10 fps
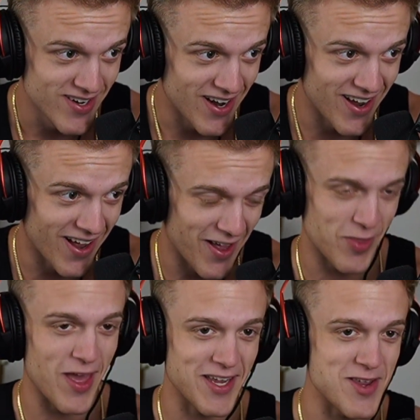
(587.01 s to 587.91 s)
uh,
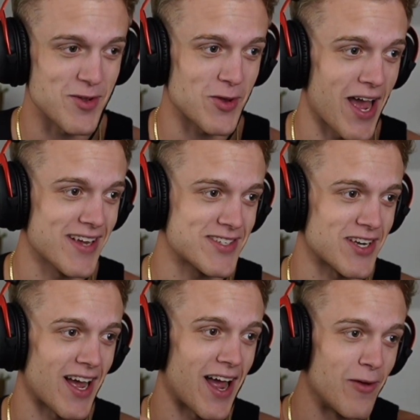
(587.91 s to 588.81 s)
thanking you guys,
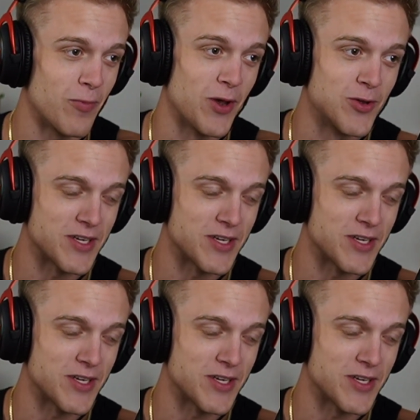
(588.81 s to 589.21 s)
I will